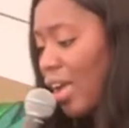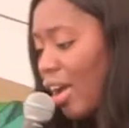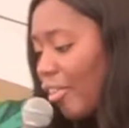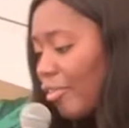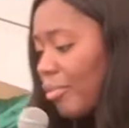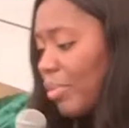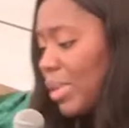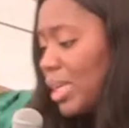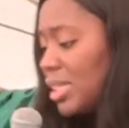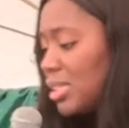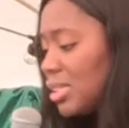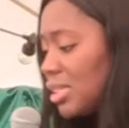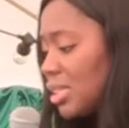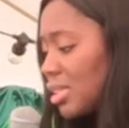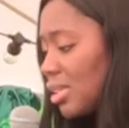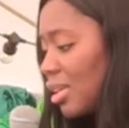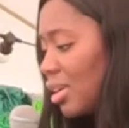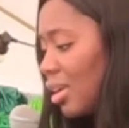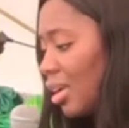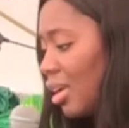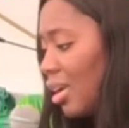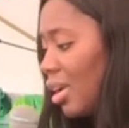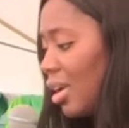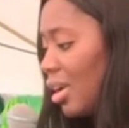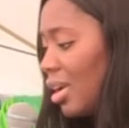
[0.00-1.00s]
government
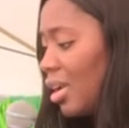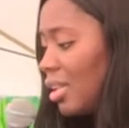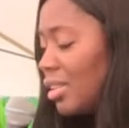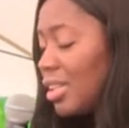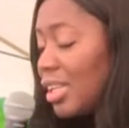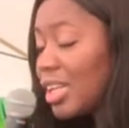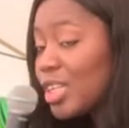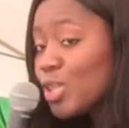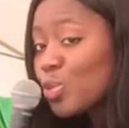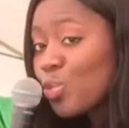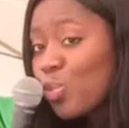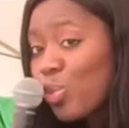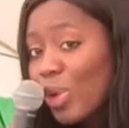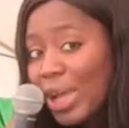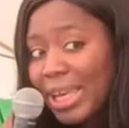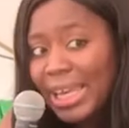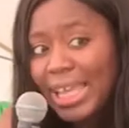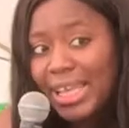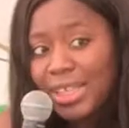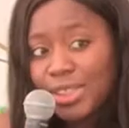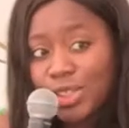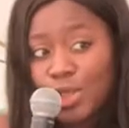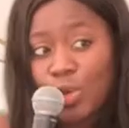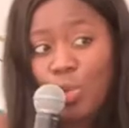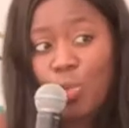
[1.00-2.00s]
that is
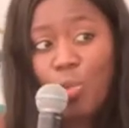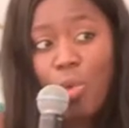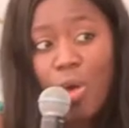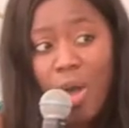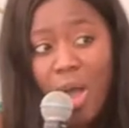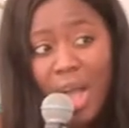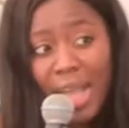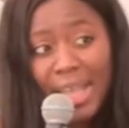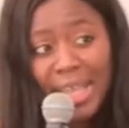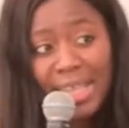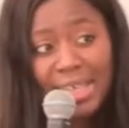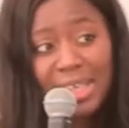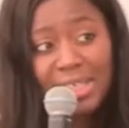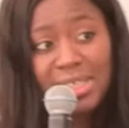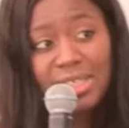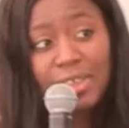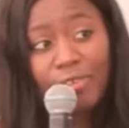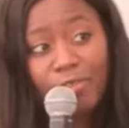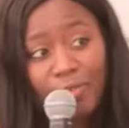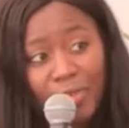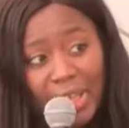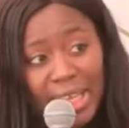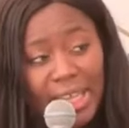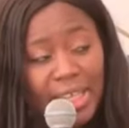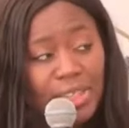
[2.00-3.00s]
willing to work and
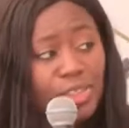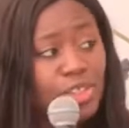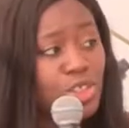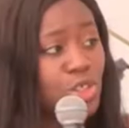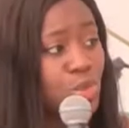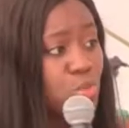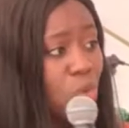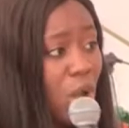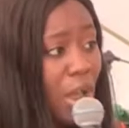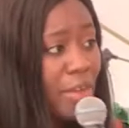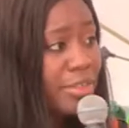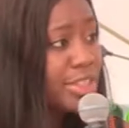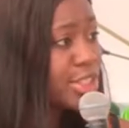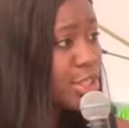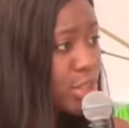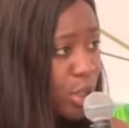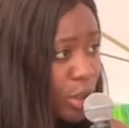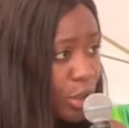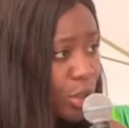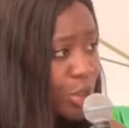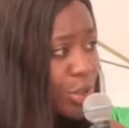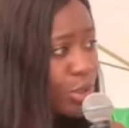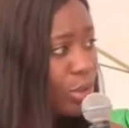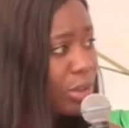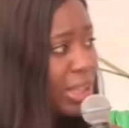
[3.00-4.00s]
intervene to drive
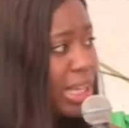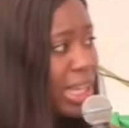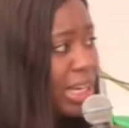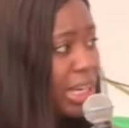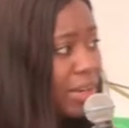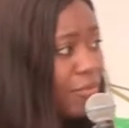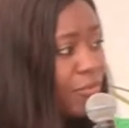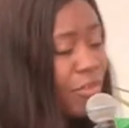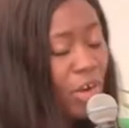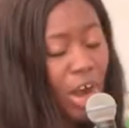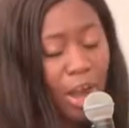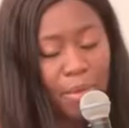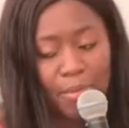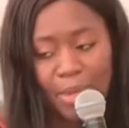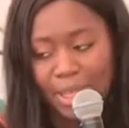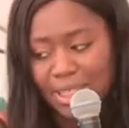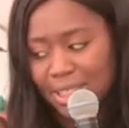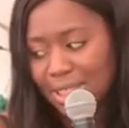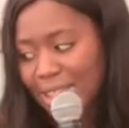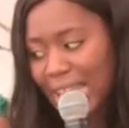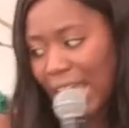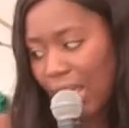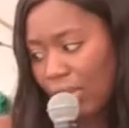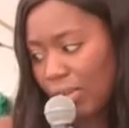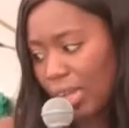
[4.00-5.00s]
social and
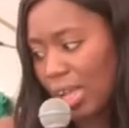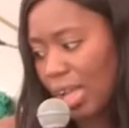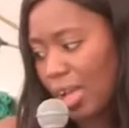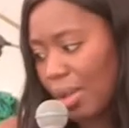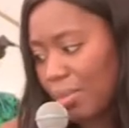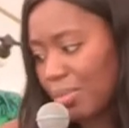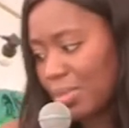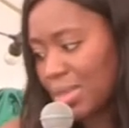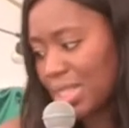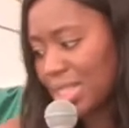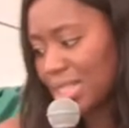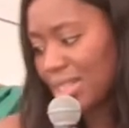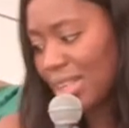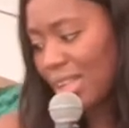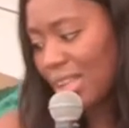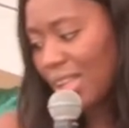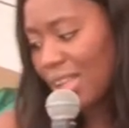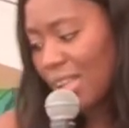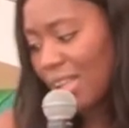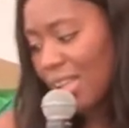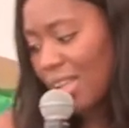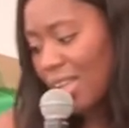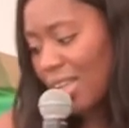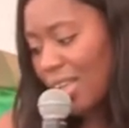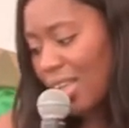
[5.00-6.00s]
environmental outcomes.
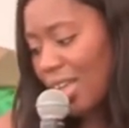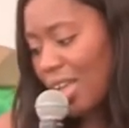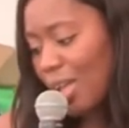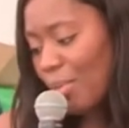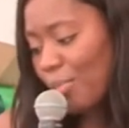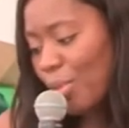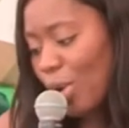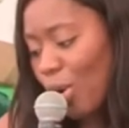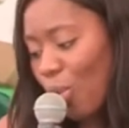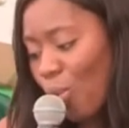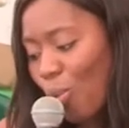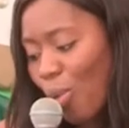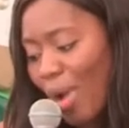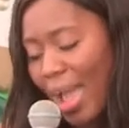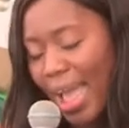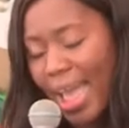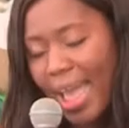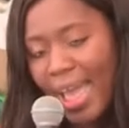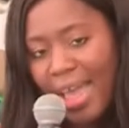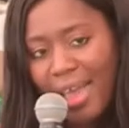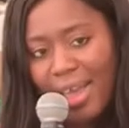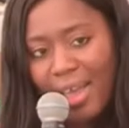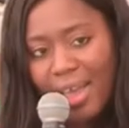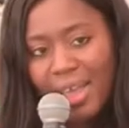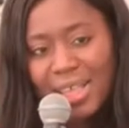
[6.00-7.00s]
But
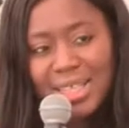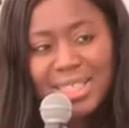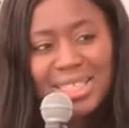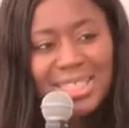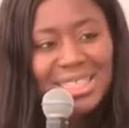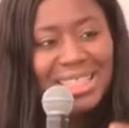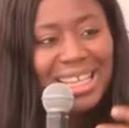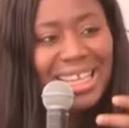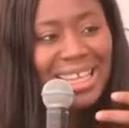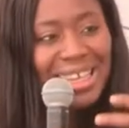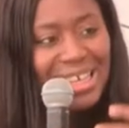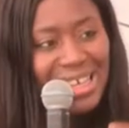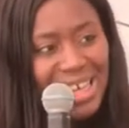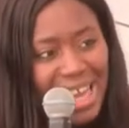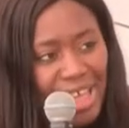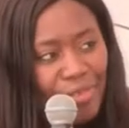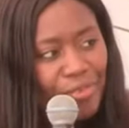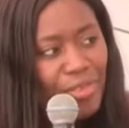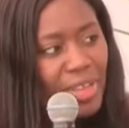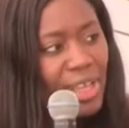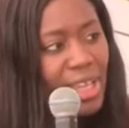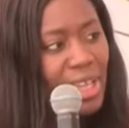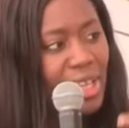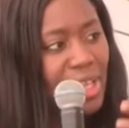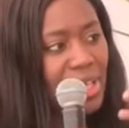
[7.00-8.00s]
where
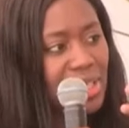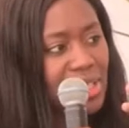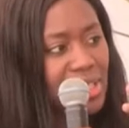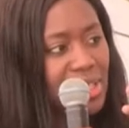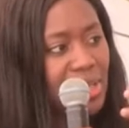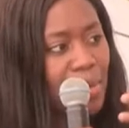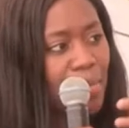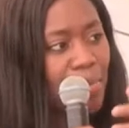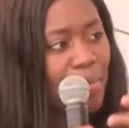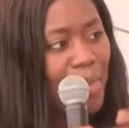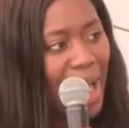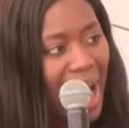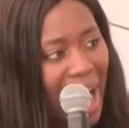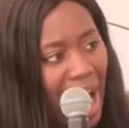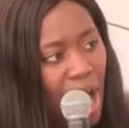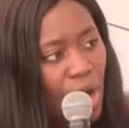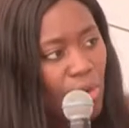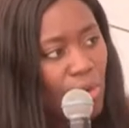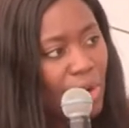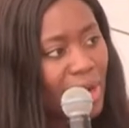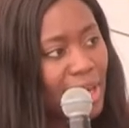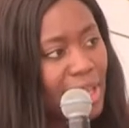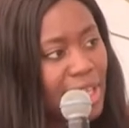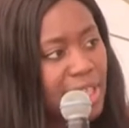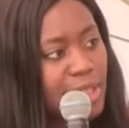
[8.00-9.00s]
significant
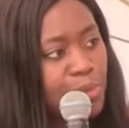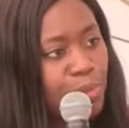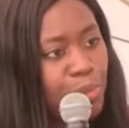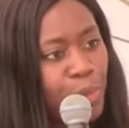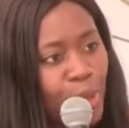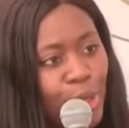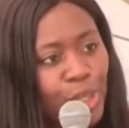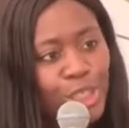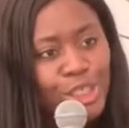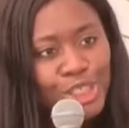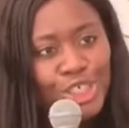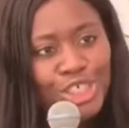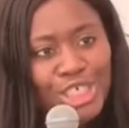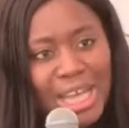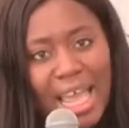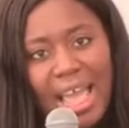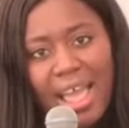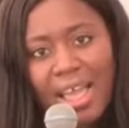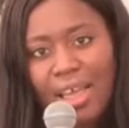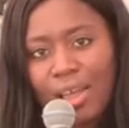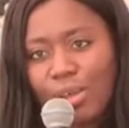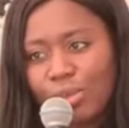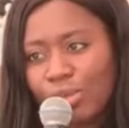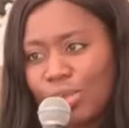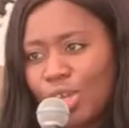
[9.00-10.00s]
power is pushed
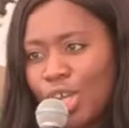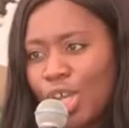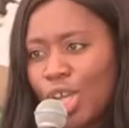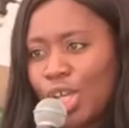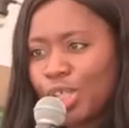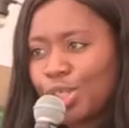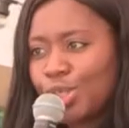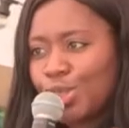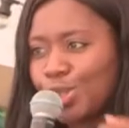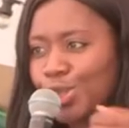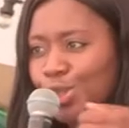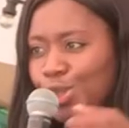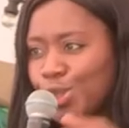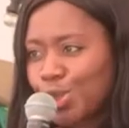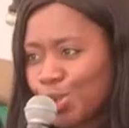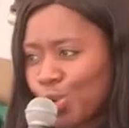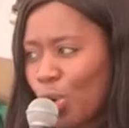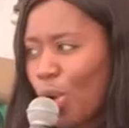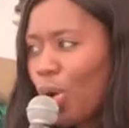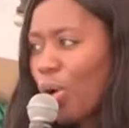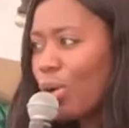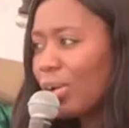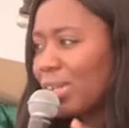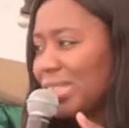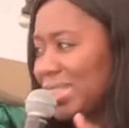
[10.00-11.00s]
down to
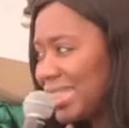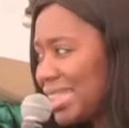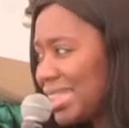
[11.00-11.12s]
strong,